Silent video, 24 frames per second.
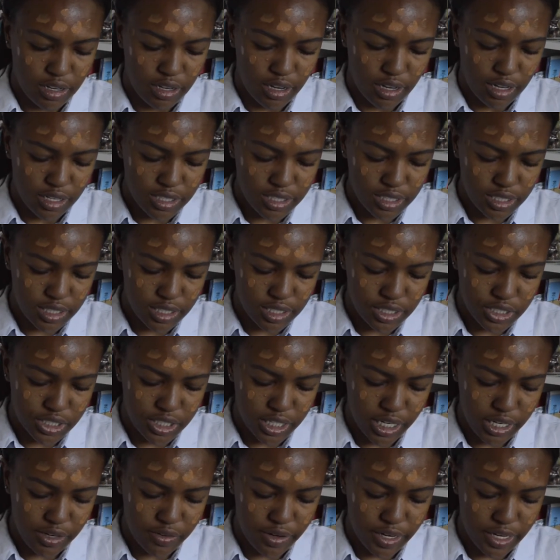Also, the
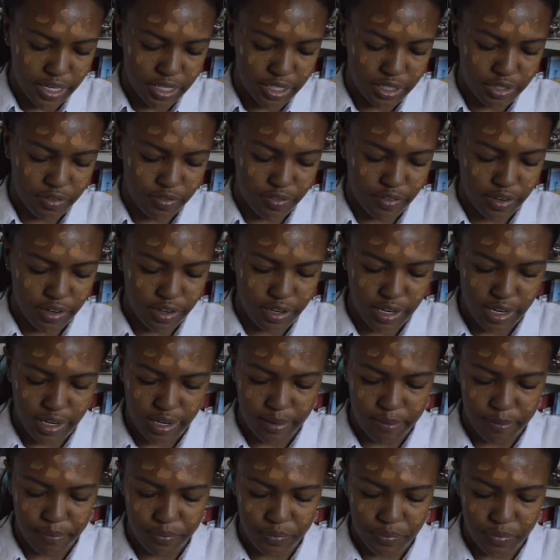shade range
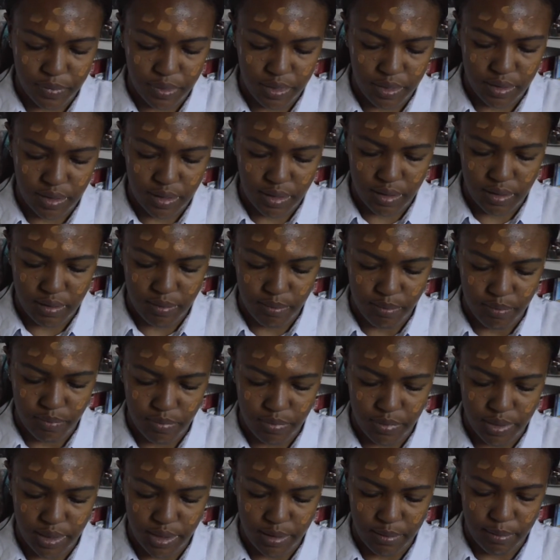for
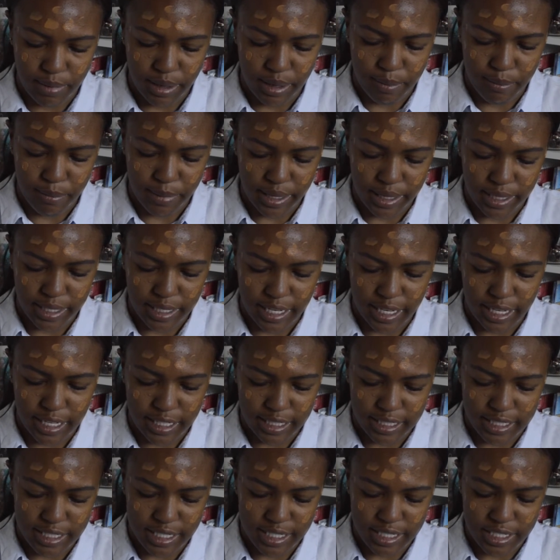my
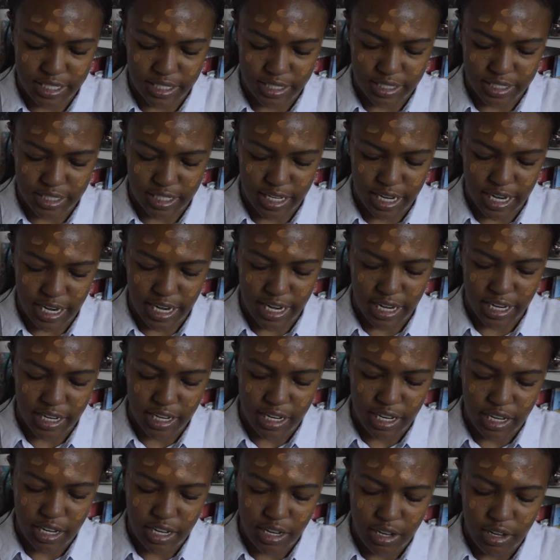melanated sisters and I
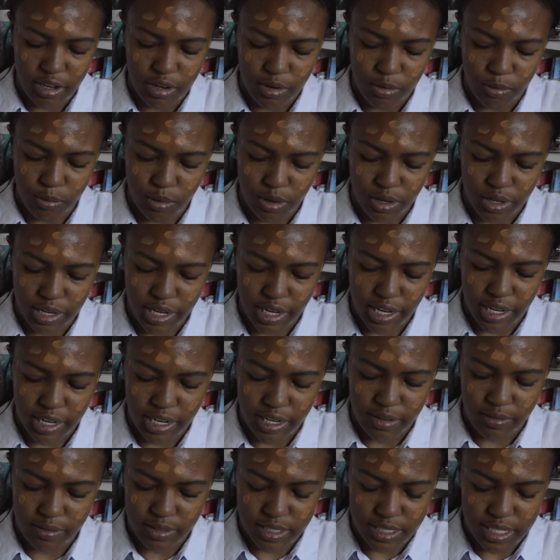
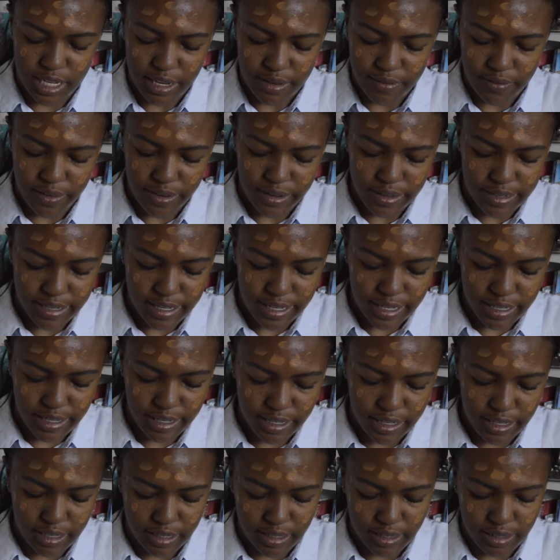was not
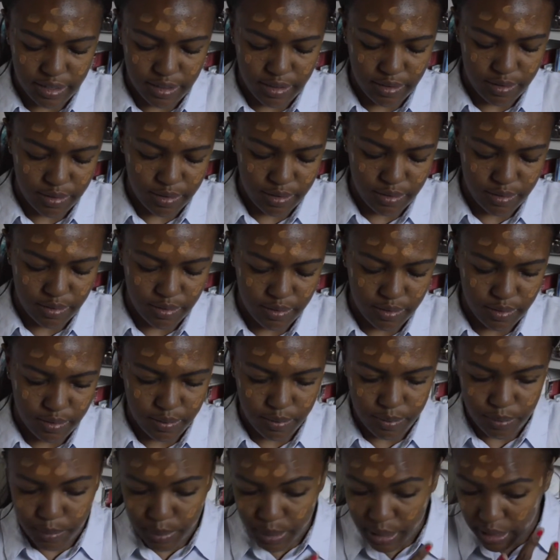very
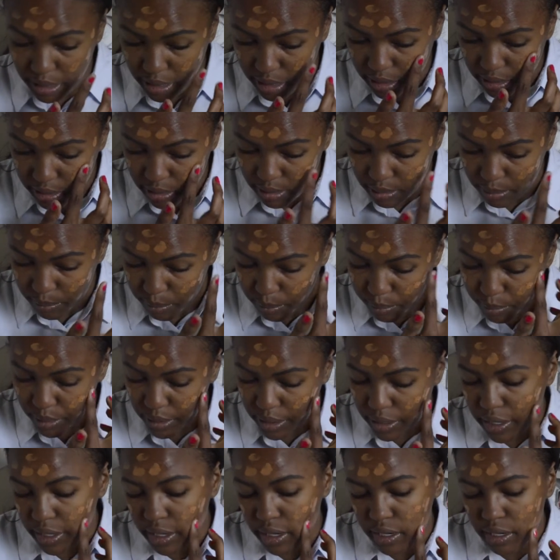big,
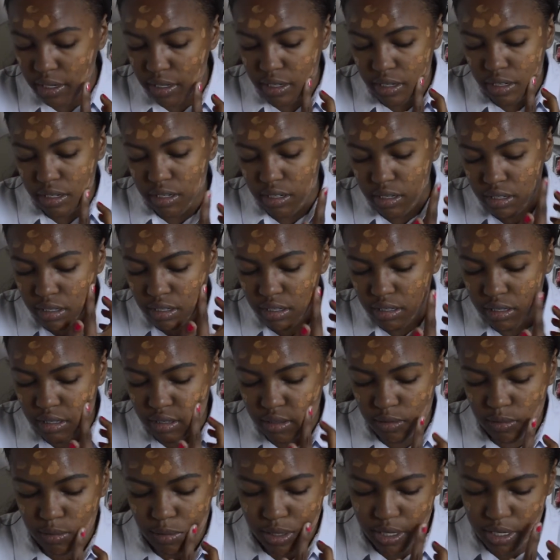but
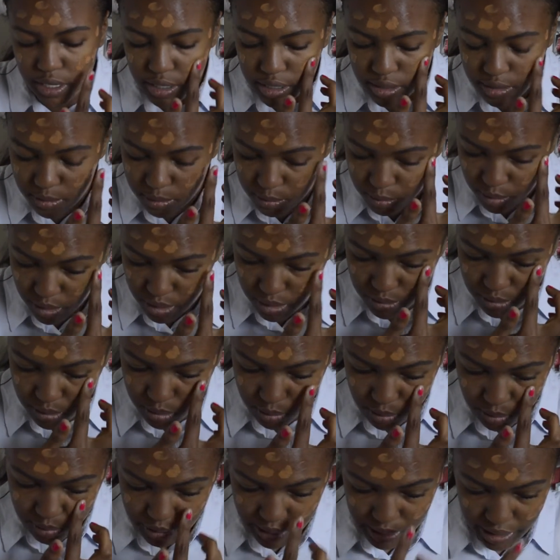we're gonna work with
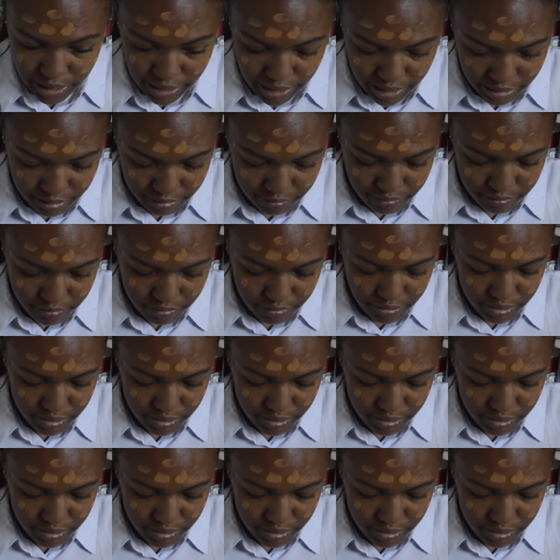what we have.